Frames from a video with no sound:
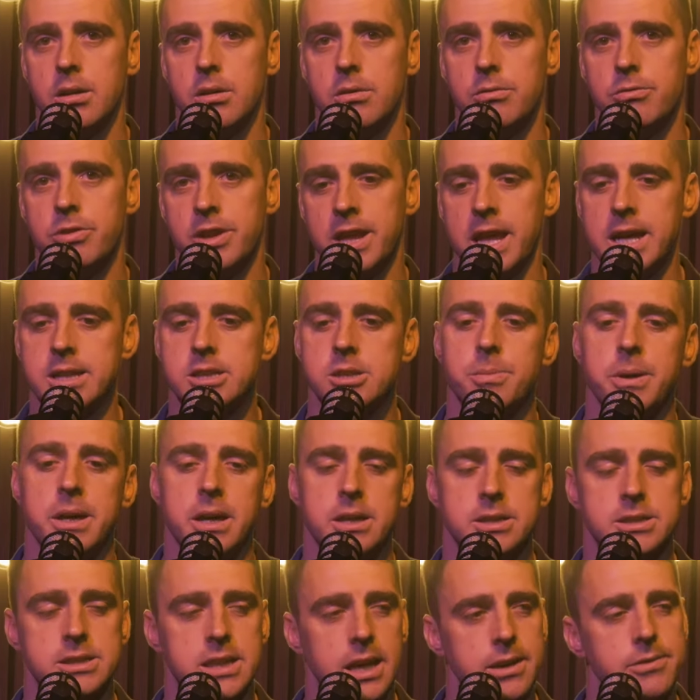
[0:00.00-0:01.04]
For there to be
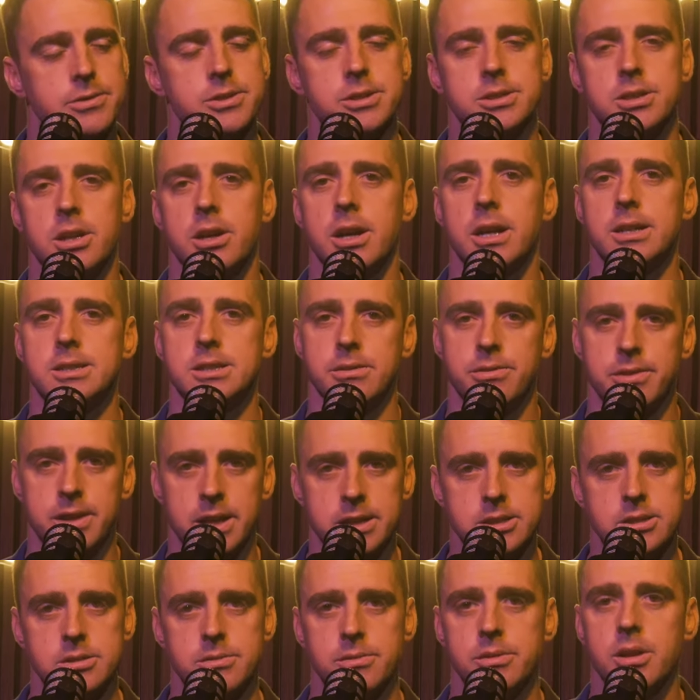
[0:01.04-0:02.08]
a safe society, for
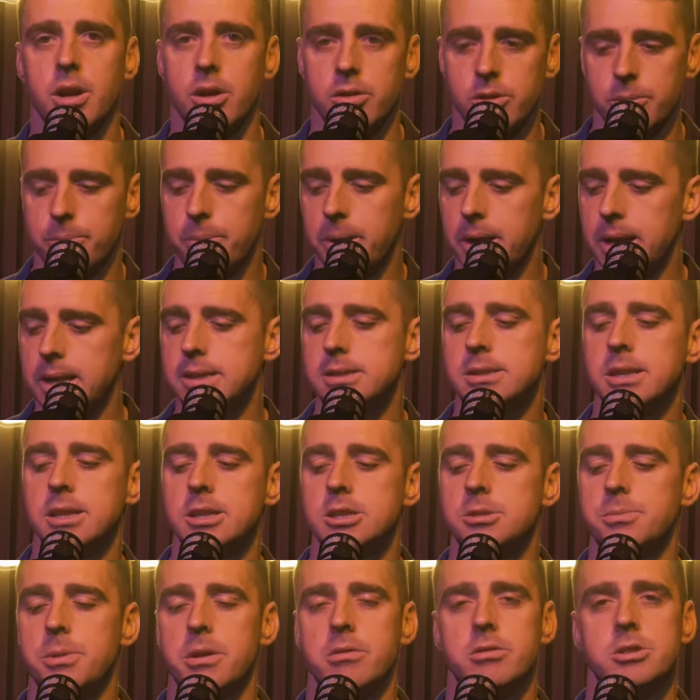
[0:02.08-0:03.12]
there to, the police need
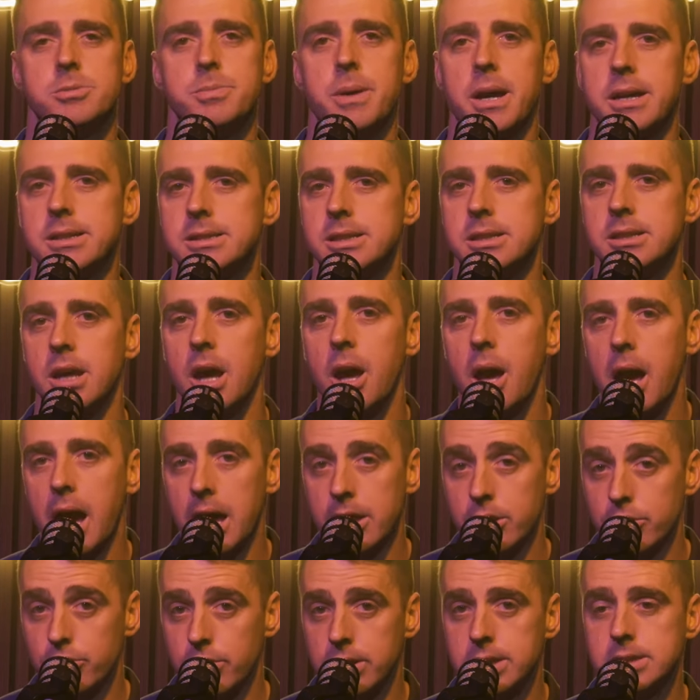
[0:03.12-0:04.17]
to be respected,
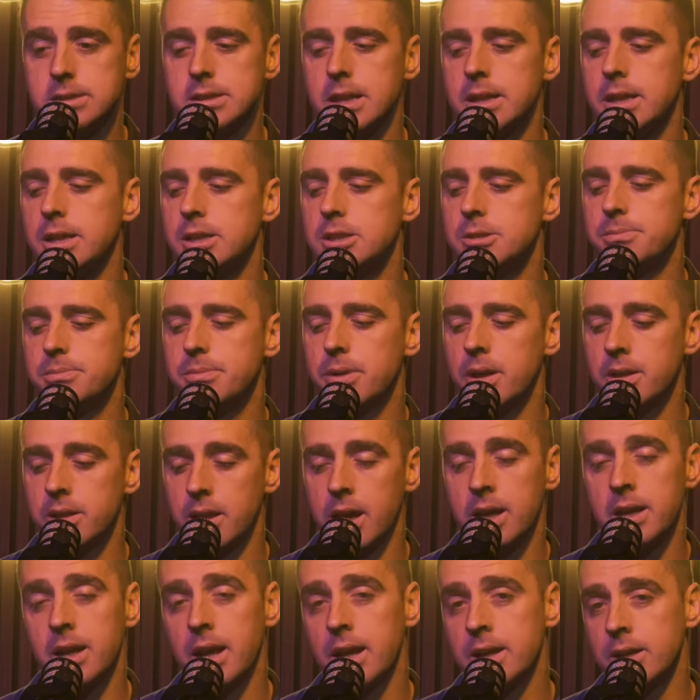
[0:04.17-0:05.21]
and the reason they need to,
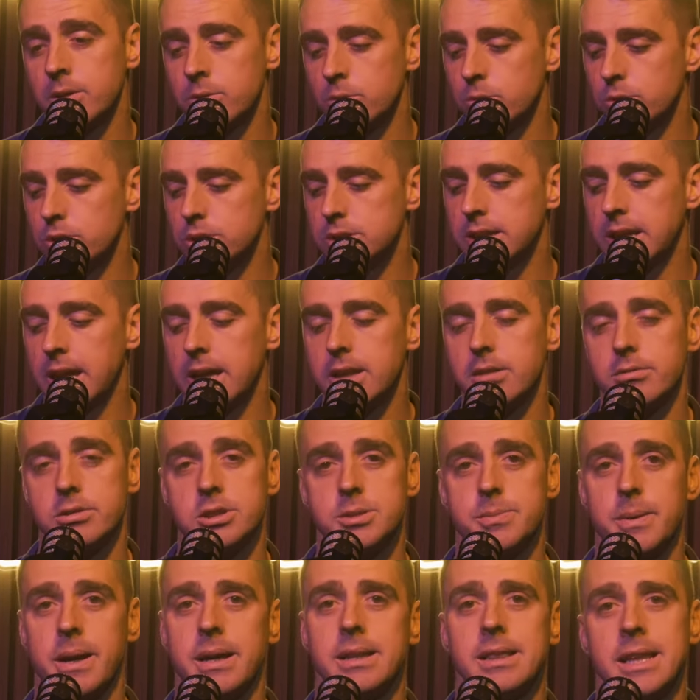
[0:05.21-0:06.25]
and in order to get the
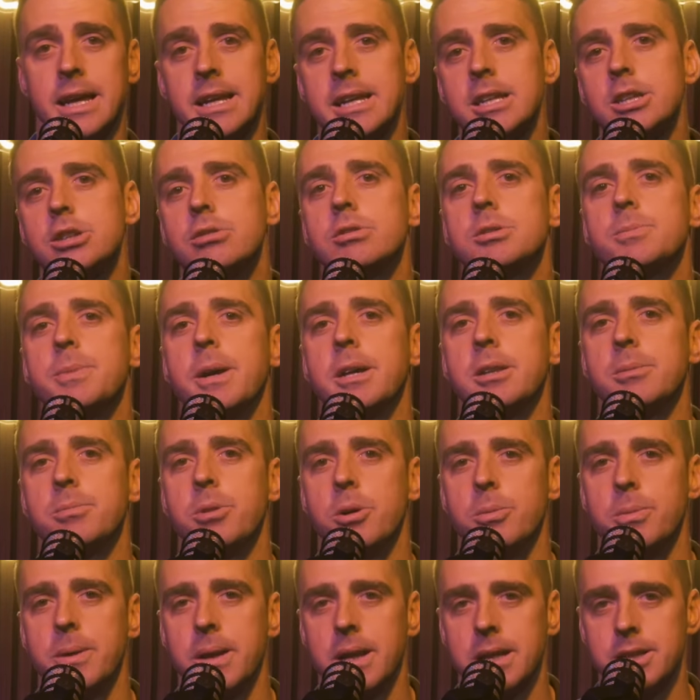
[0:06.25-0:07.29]
respect, they need to respect the
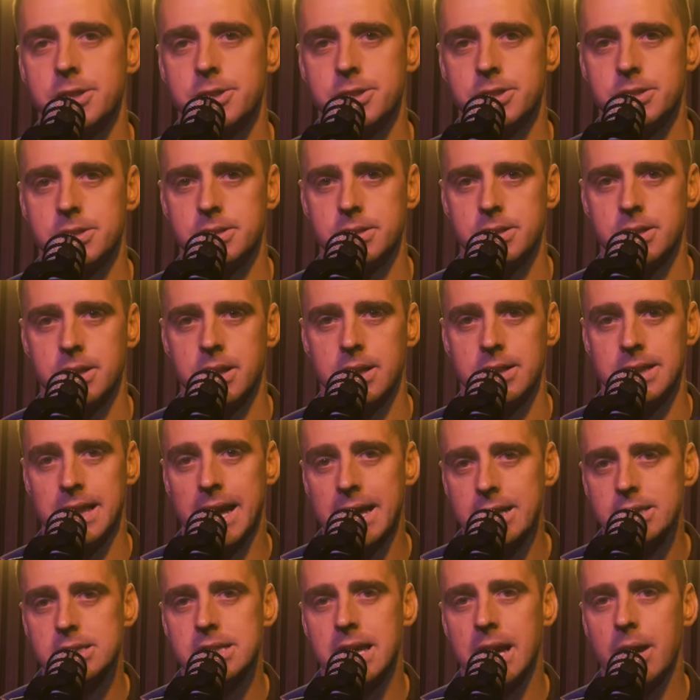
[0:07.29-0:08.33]
population.
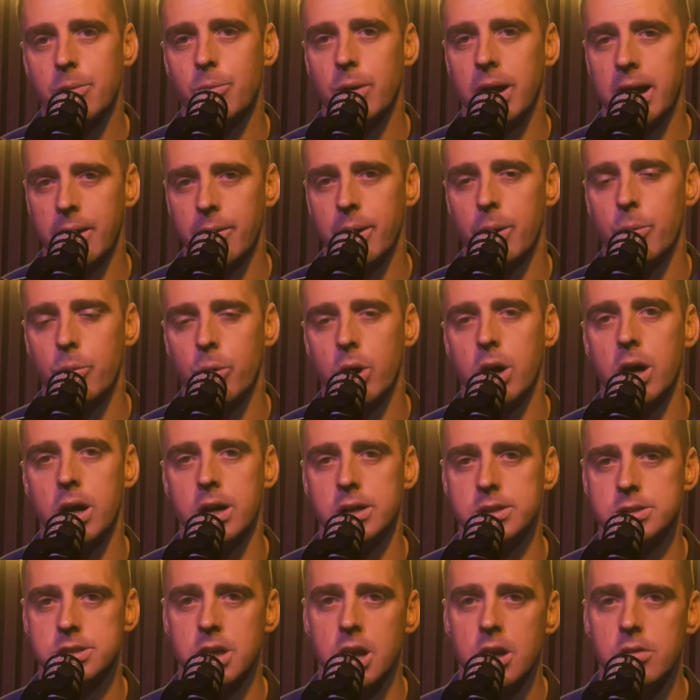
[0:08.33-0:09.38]
That's how it
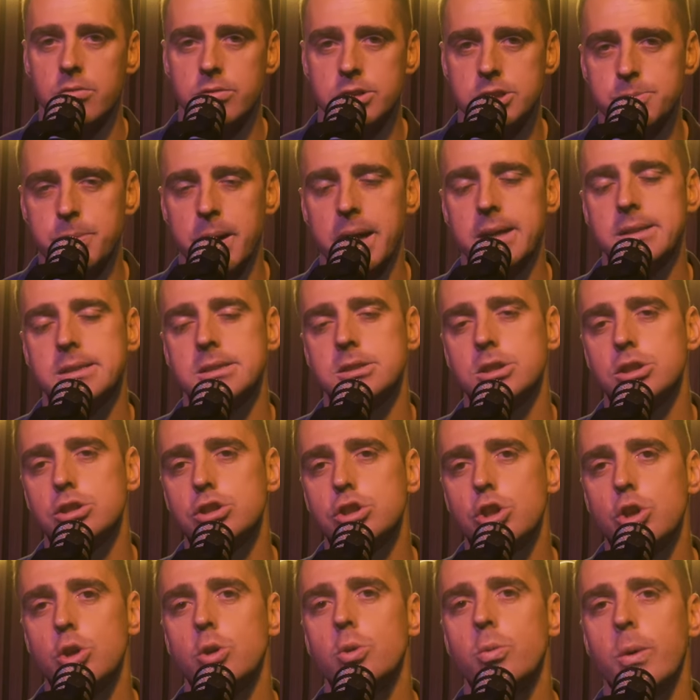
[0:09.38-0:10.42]
works. Respect is a
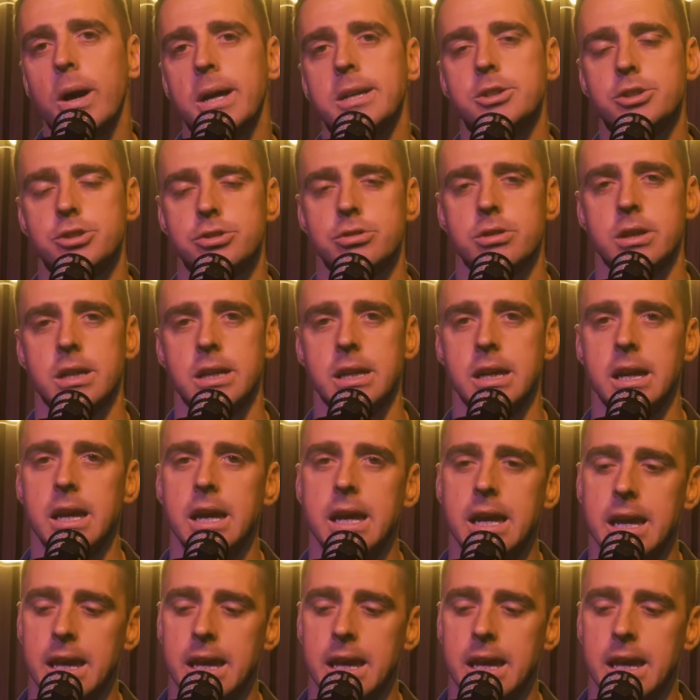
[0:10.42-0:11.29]
two-way street.